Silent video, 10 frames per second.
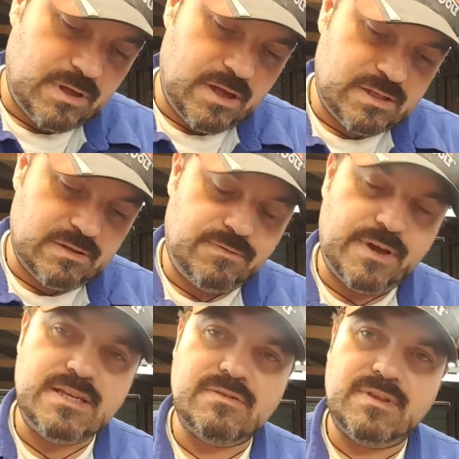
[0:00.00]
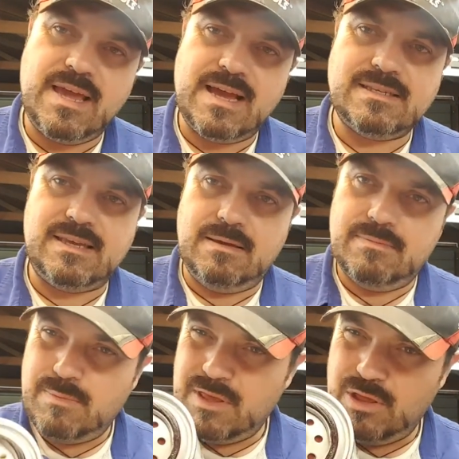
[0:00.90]
the face of the gasket.
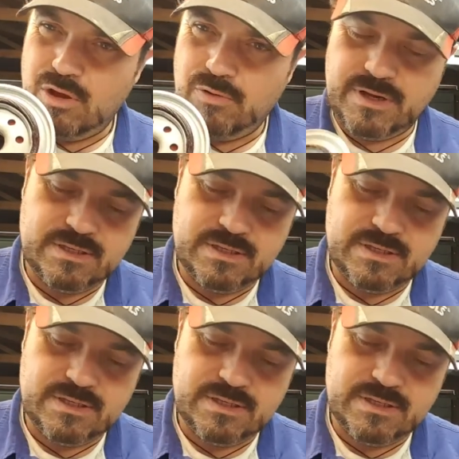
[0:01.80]
They mean the O-ring